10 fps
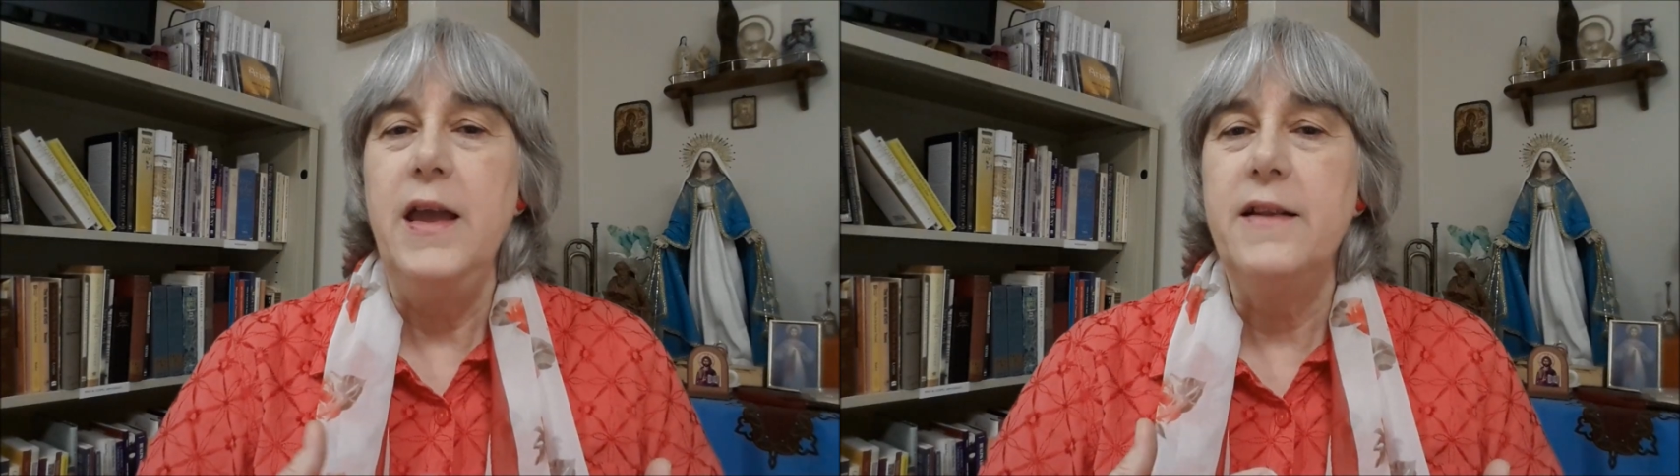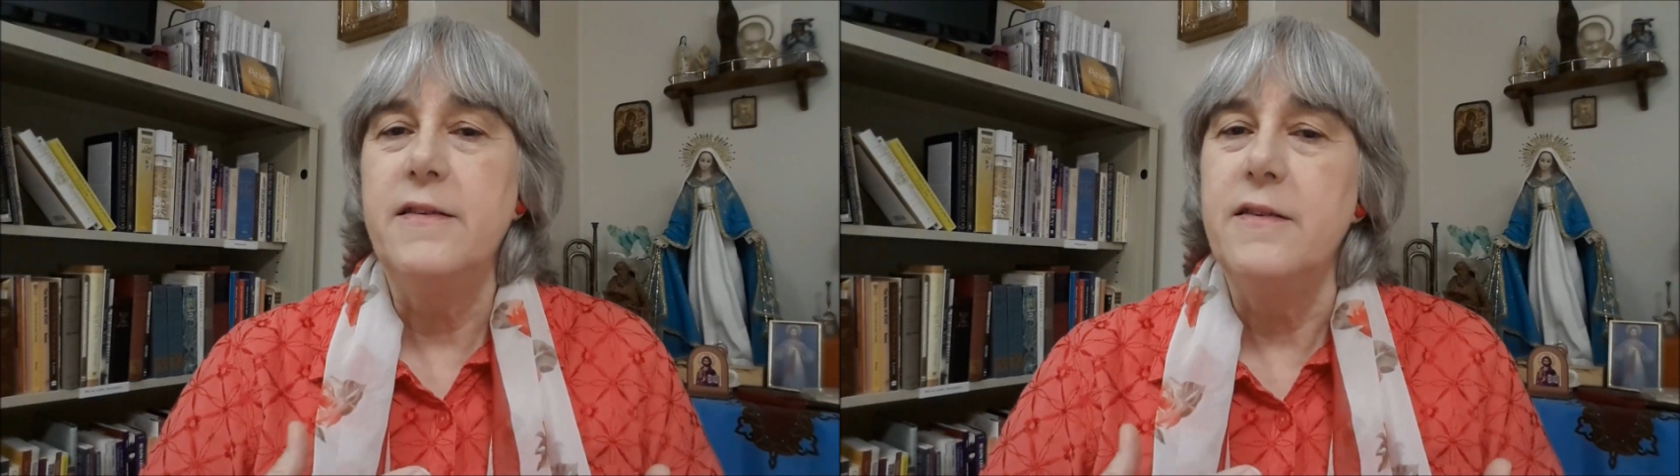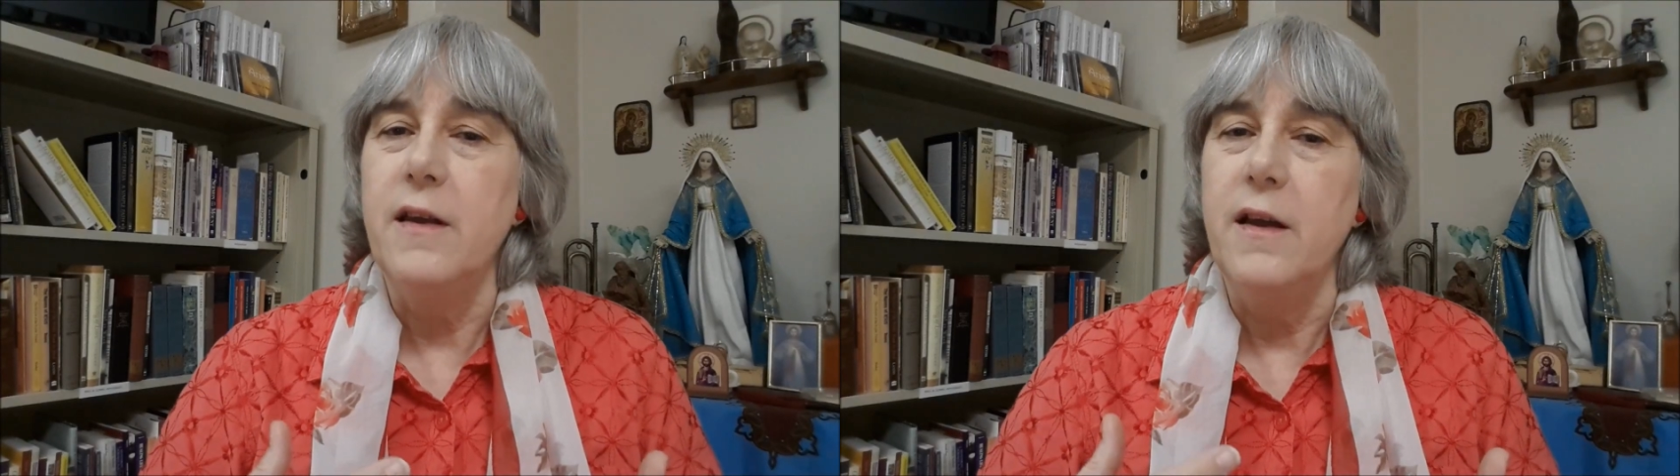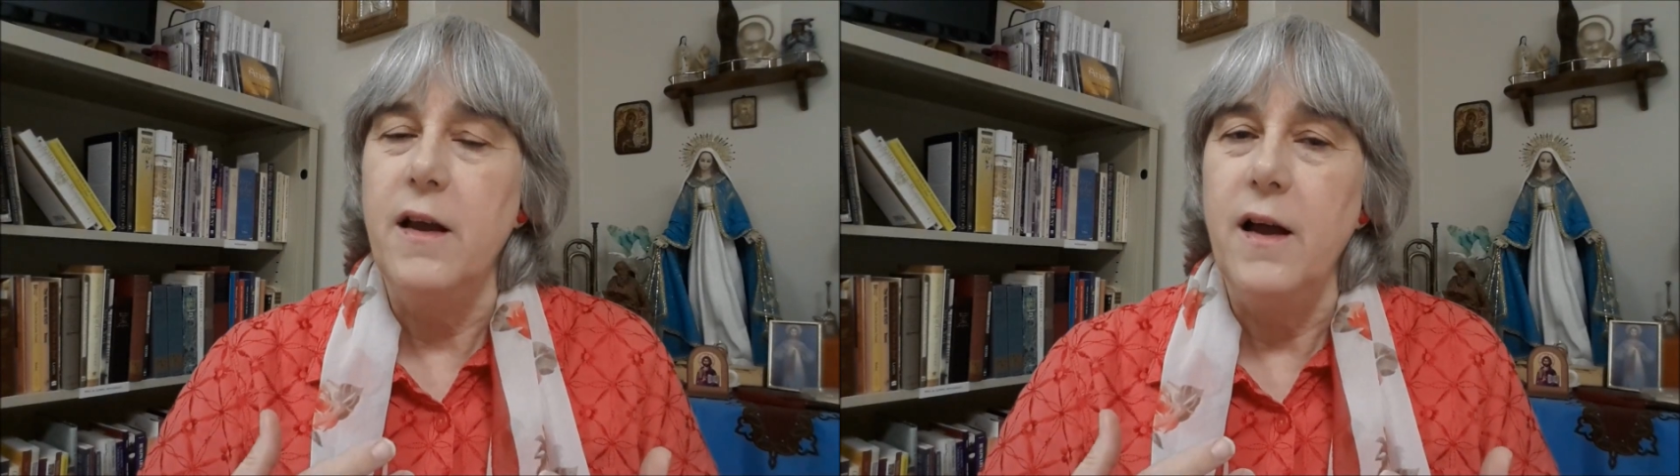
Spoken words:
It's